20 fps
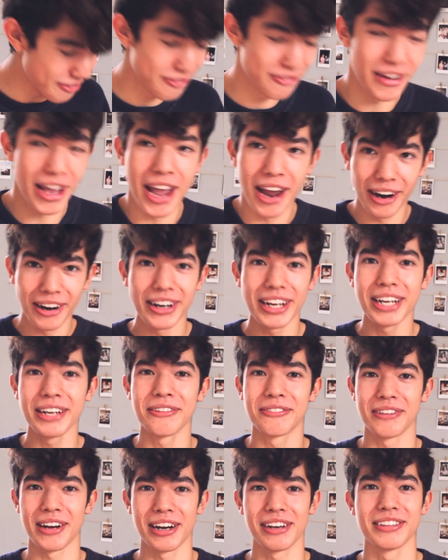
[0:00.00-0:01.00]
Very
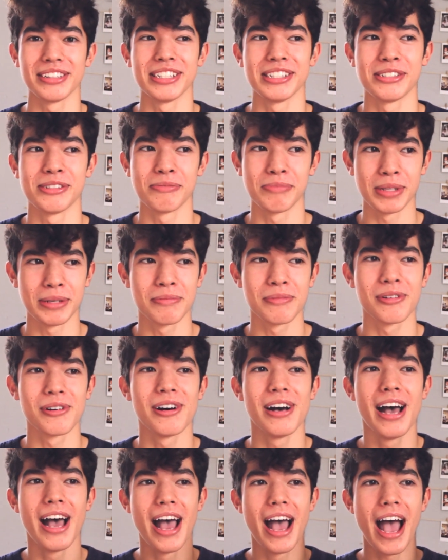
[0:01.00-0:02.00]
rarely do
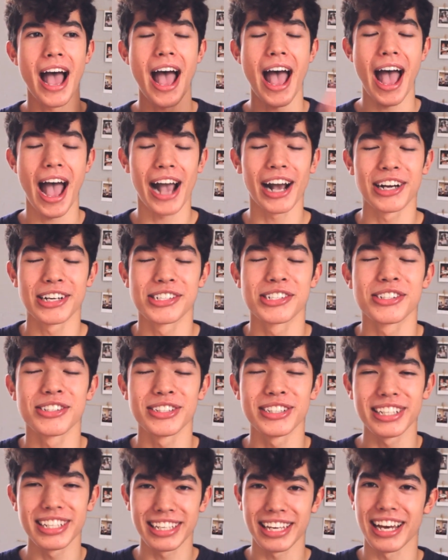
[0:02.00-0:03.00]
people
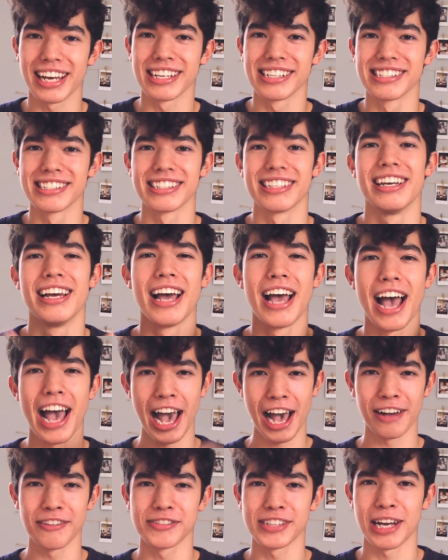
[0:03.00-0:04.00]
actually guess
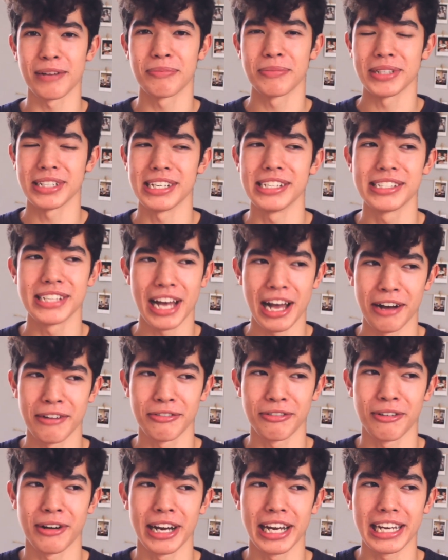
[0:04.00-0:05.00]
half Japanese,
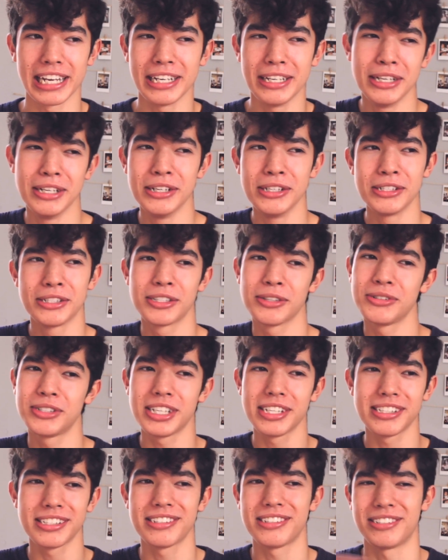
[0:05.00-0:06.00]
half white. So
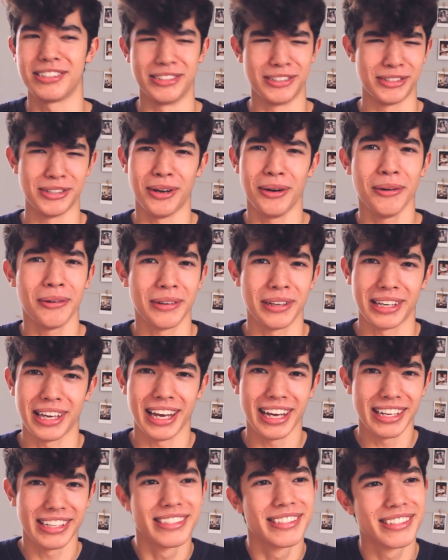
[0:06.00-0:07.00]
just don't
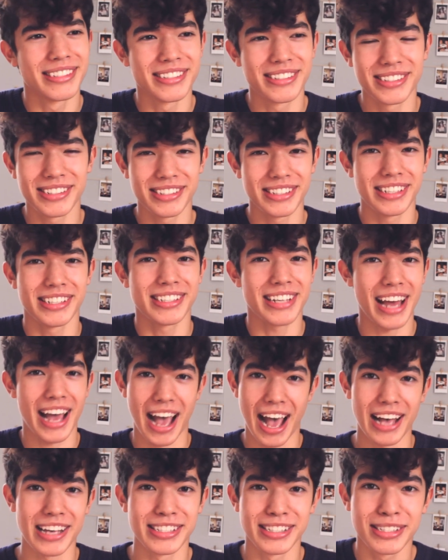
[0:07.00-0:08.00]
guess, just
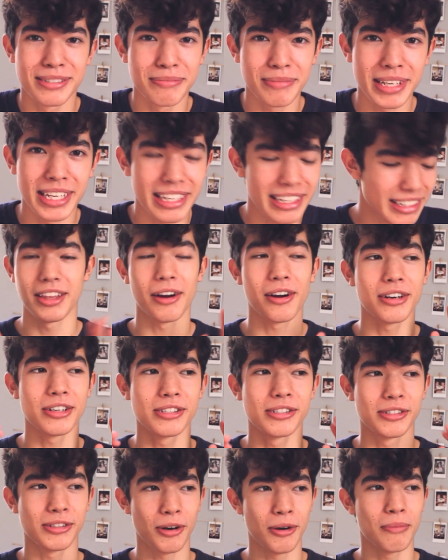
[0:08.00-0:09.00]
ask me. There are
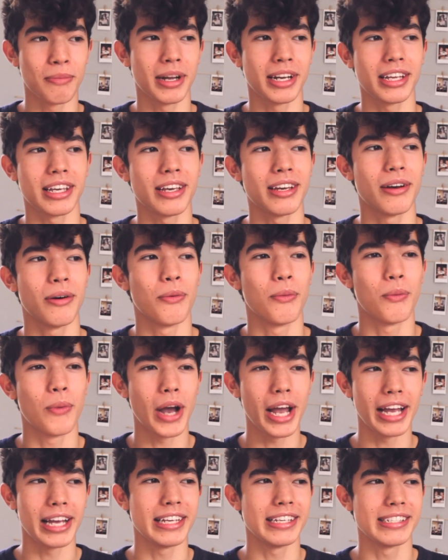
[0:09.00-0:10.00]
so many
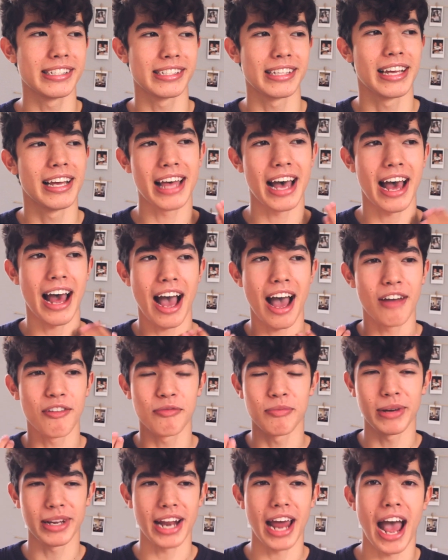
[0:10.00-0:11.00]
ways that
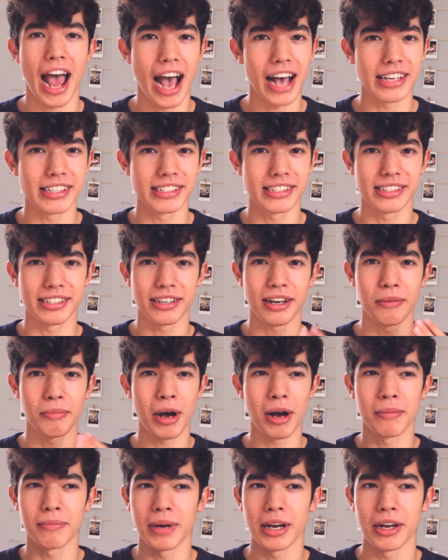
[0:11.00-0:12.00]
I've been asked
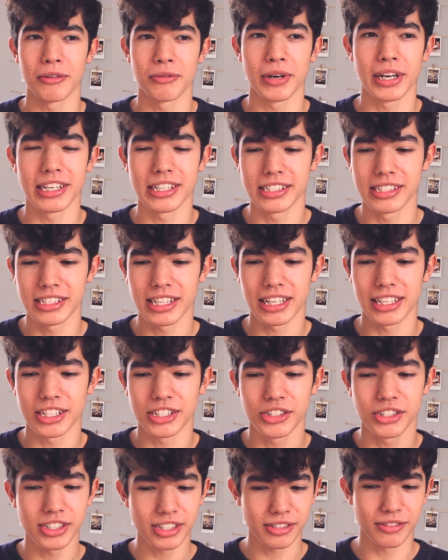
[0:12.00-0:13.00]
about my race that
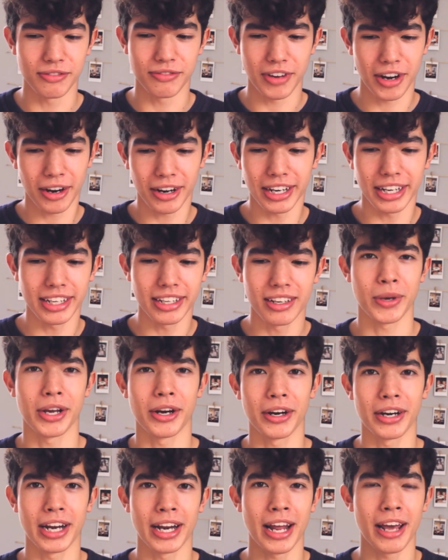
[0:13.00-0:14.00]
is just very
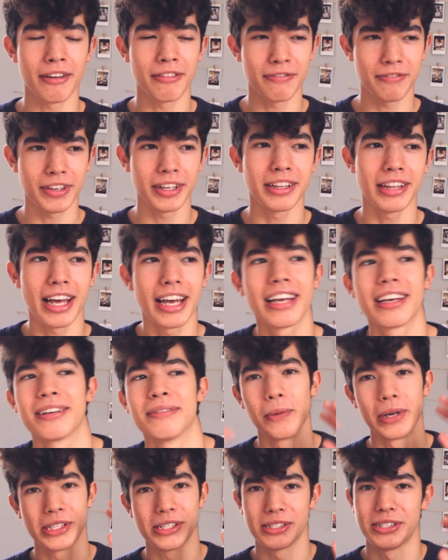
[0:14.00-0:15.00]
weird, and I feel like
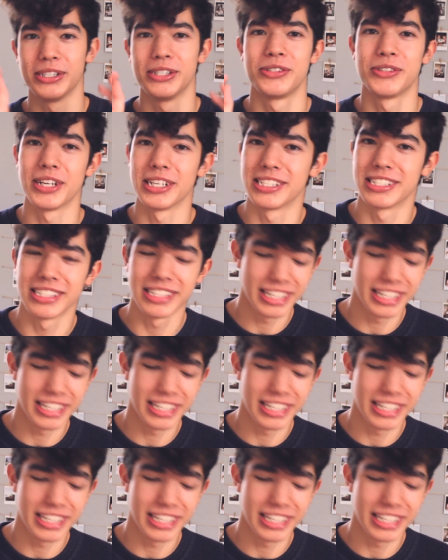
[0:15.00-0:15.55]
we should address